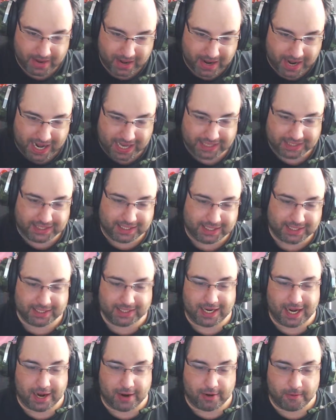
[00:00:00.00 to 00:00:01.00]
as is
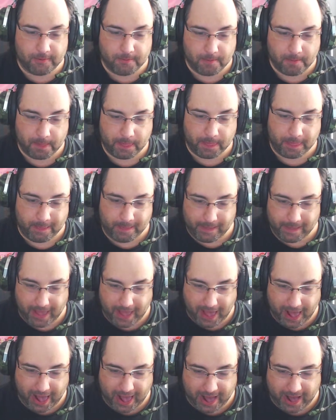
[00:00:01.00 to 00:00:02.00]
now,
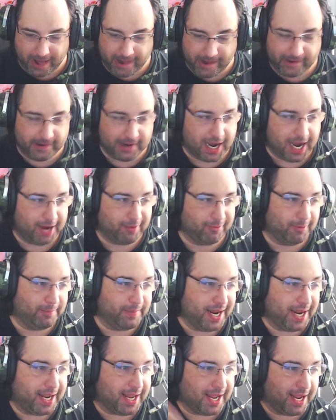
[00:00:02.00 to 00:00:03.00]
and I will
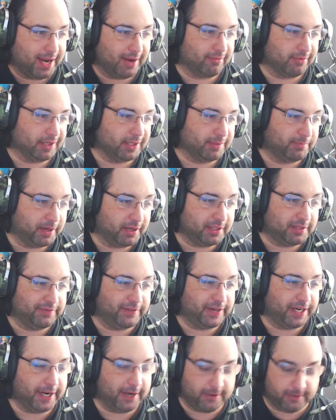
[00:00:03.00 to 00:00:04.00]
make a response
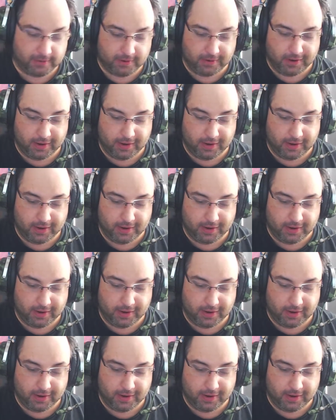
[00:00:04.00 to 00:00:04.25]
video